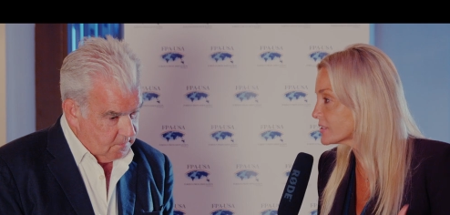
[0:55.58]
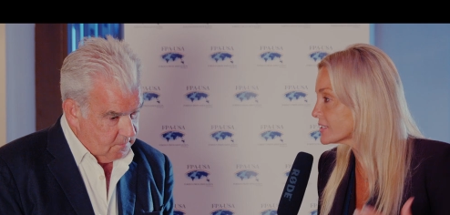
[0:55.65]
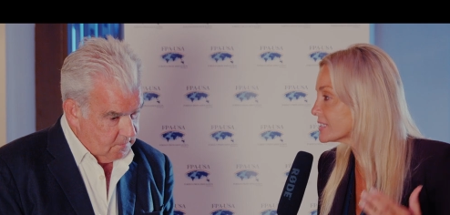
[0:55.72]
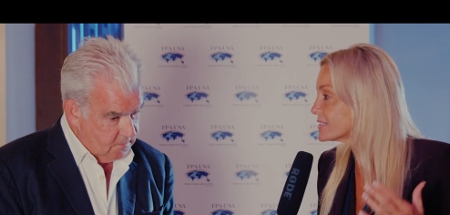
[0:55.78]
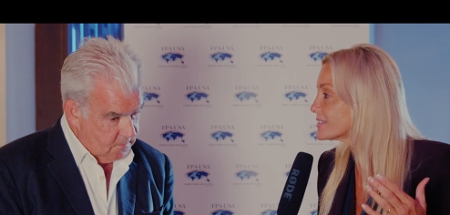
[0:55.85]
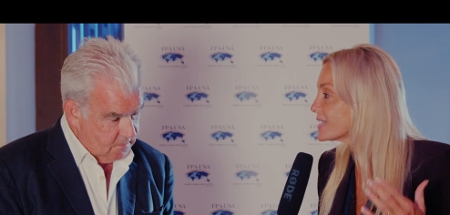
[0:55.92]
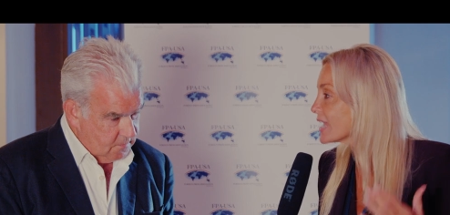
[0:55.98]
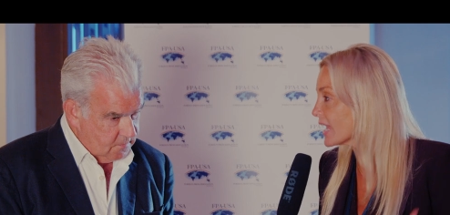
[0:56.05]

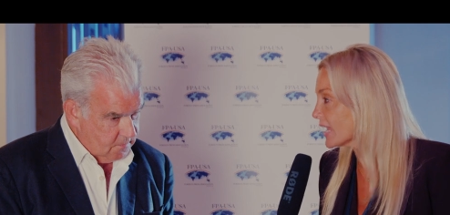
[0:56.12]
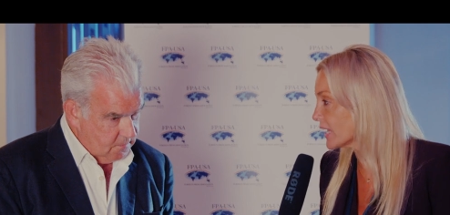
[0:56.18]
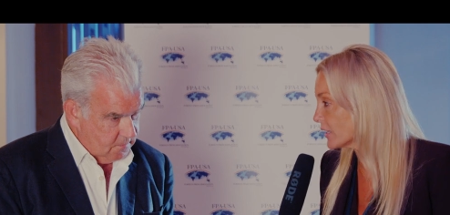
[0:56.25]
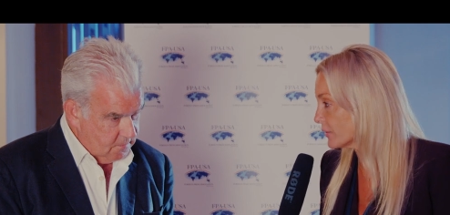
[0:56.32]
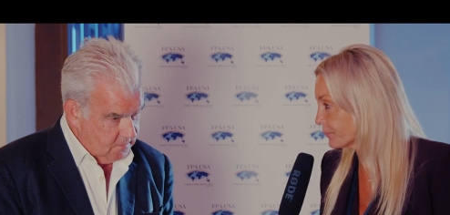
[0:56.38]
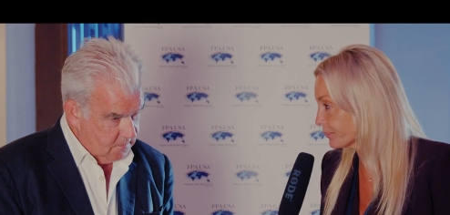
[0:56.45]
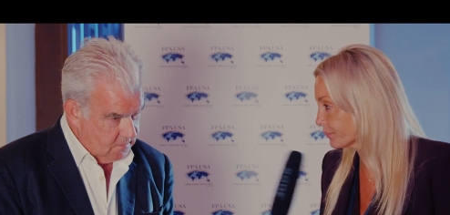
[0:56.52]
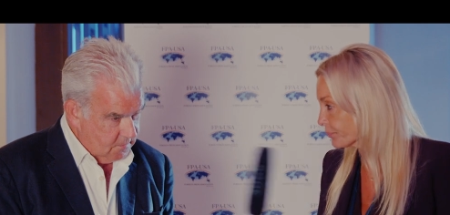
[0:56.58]
Speaker 1: today?
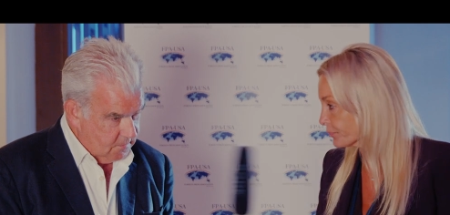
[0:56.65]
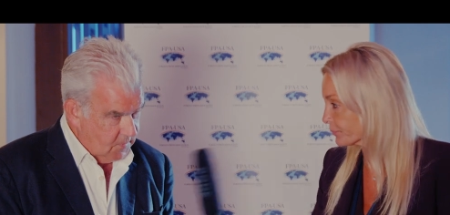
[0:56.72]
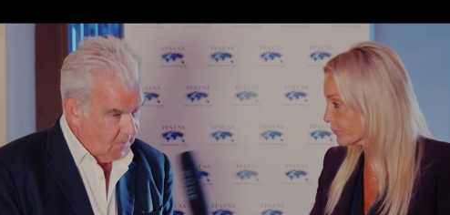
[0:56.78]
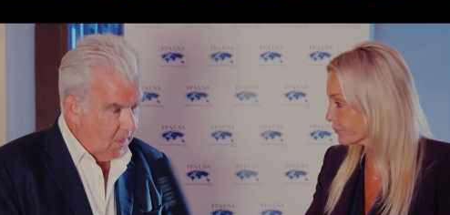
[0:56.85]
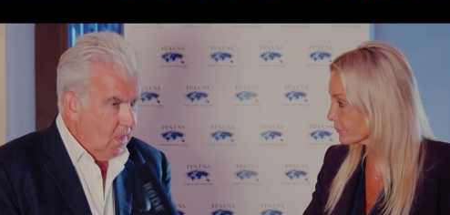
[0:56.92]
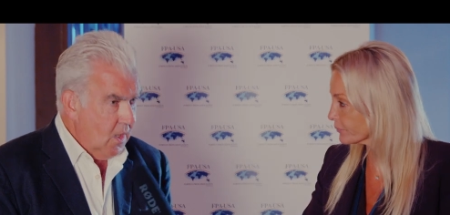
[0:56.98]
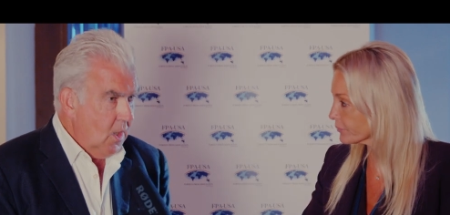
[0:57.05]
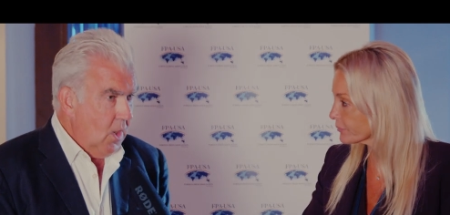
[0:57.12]

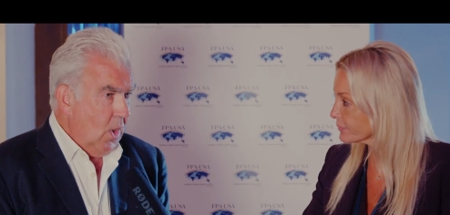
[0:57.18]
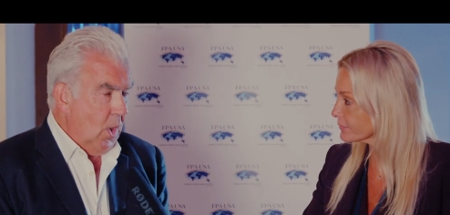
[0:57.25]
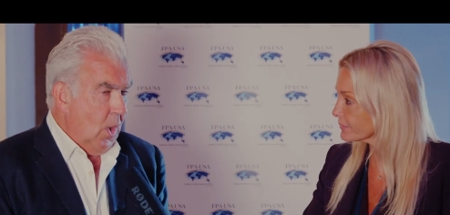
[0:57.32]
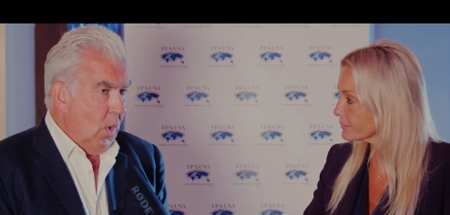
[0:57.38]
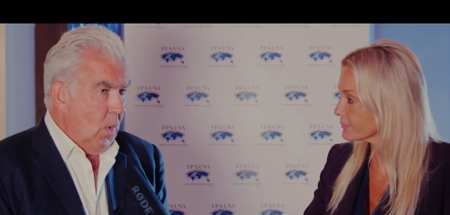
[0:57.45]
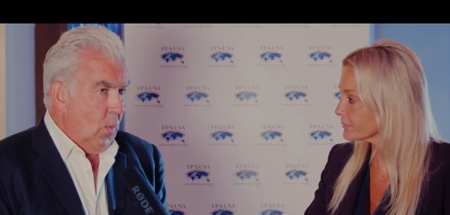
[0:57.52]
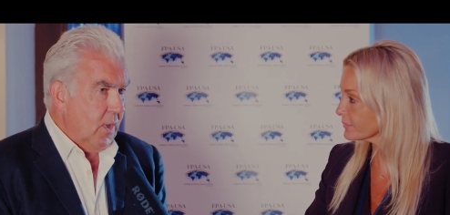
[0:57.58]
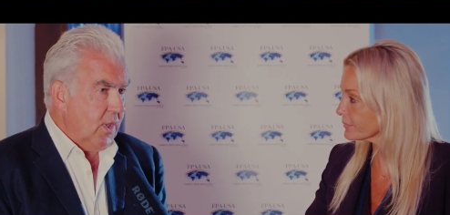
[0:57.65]

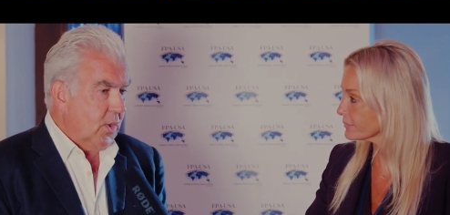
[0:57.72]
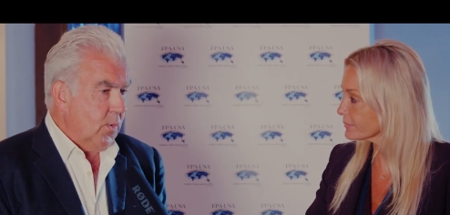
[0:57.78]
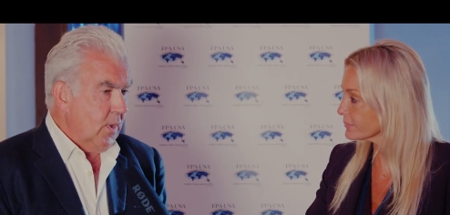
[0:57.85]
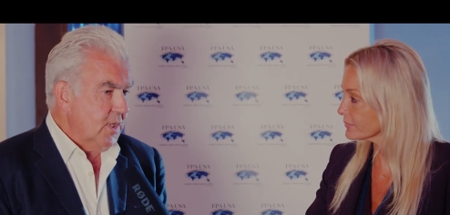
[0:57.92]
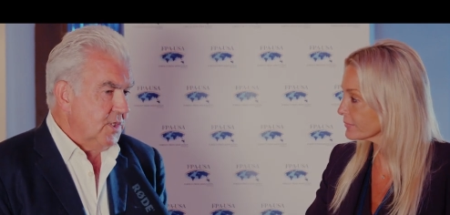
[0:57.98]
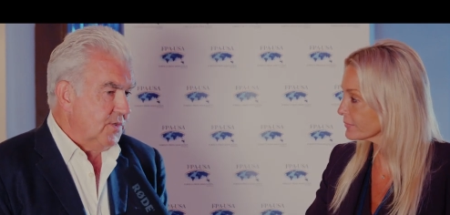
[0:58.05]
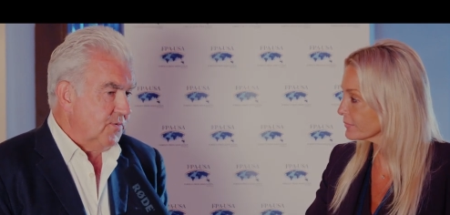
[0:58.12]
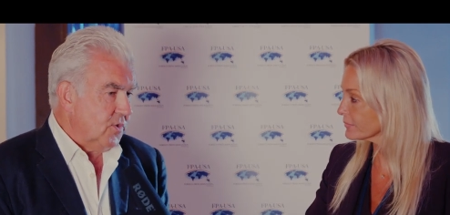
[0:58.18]
Speaker 2: Well, the
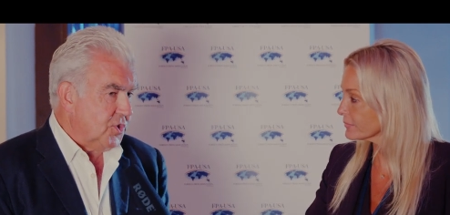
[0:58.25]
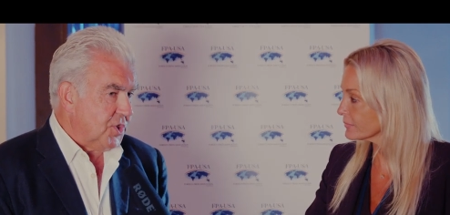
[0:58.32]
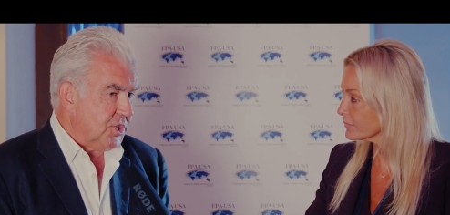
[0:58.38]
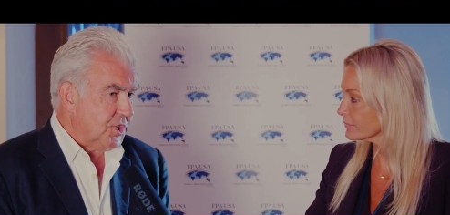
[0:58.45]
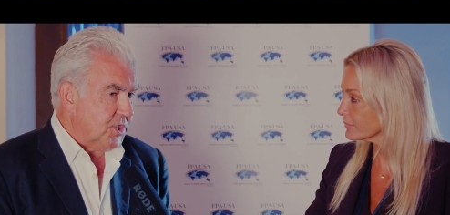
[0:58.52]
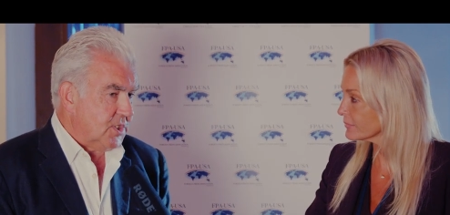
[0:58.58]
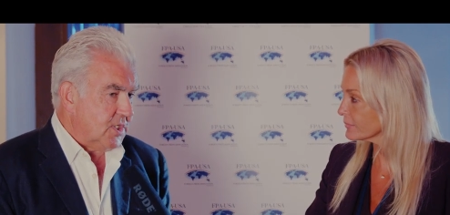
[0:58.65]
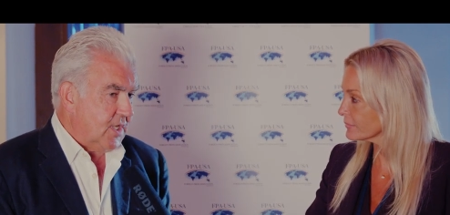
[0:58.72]
quality of
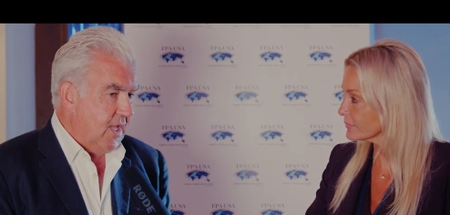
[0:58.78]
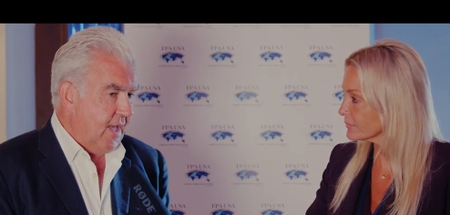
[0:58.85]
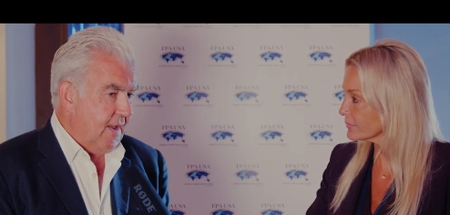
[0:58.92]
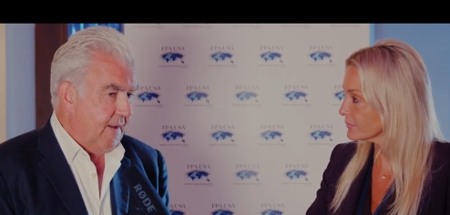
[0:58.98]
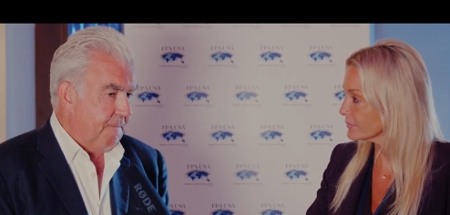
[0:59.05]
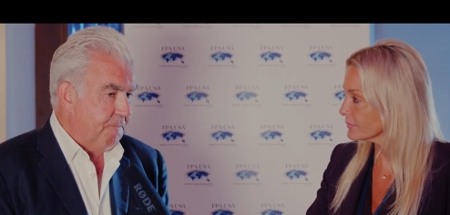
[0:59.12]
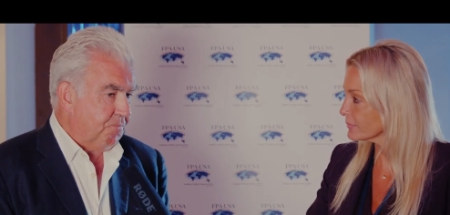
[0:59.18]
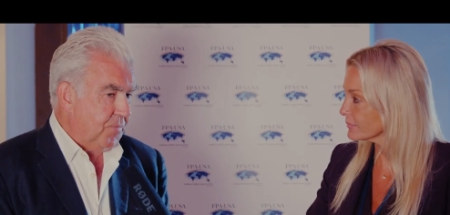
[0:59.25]
nutrition
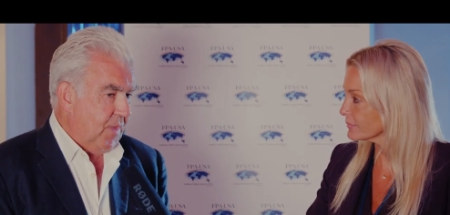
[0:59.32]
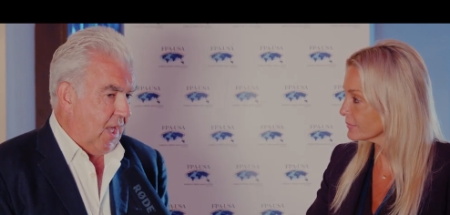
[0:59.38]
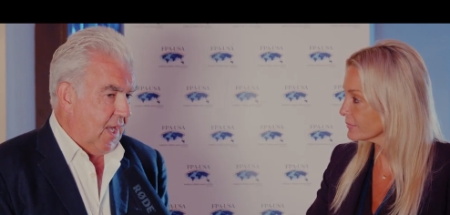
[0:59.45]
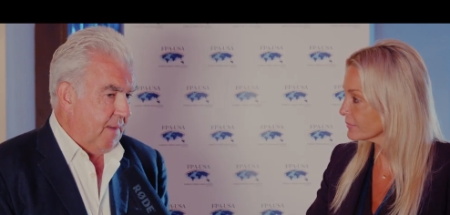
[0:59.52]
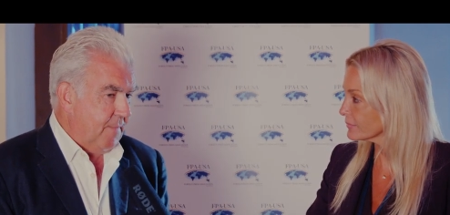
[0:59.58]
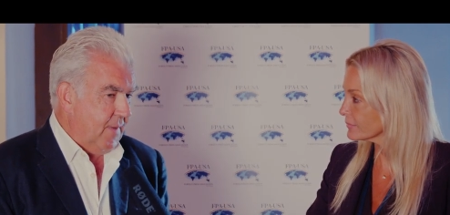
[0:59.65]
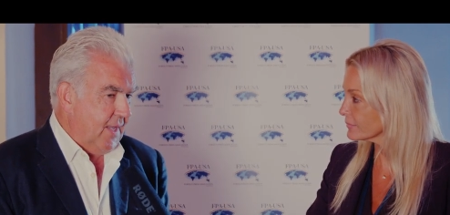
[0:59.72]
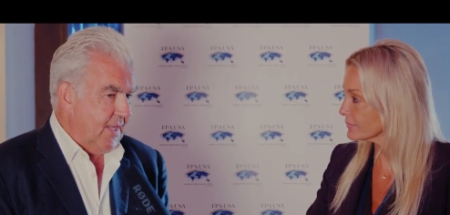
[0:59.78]
today
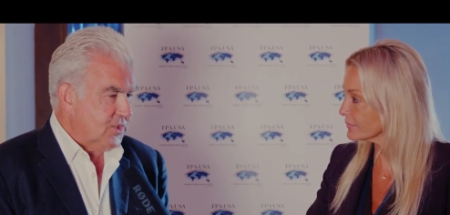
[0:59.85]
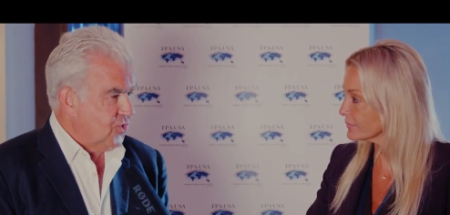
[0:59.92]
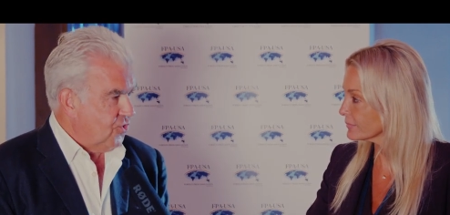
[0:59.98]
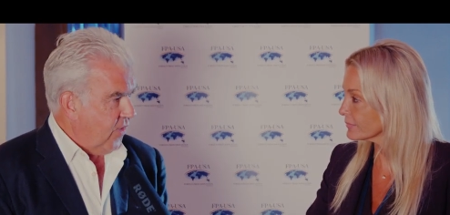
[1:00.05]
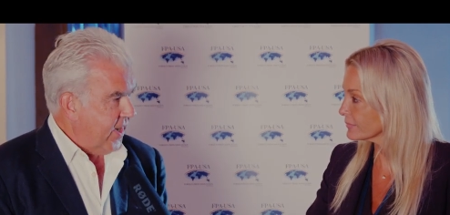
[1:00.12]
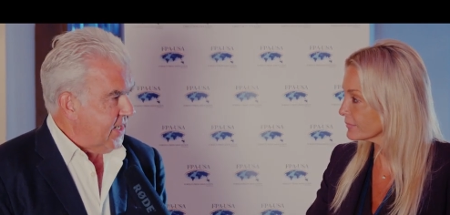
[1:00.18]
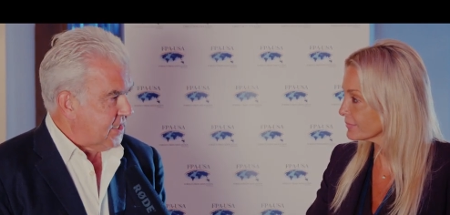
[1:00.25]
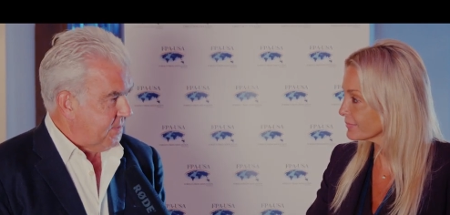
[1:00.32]
is
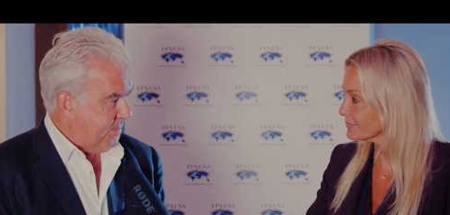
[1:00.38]
great